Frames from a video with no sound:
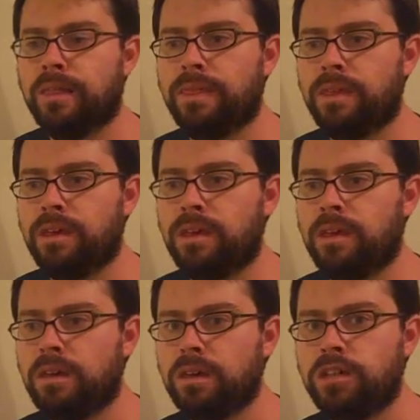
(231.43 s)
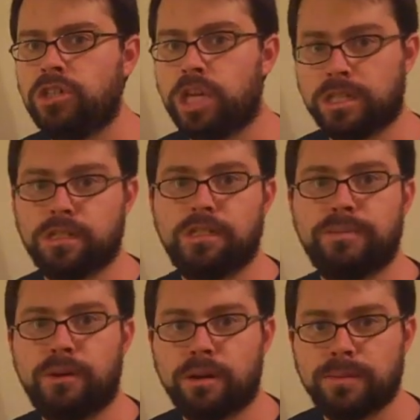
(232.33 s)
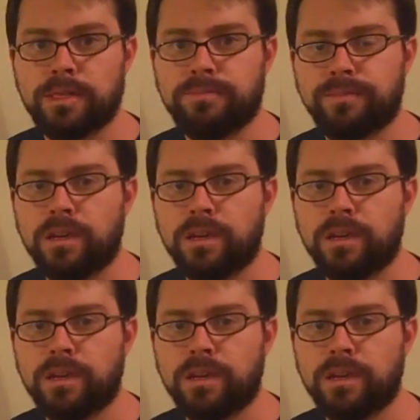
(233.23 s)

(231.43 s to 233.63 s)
the Justice Department,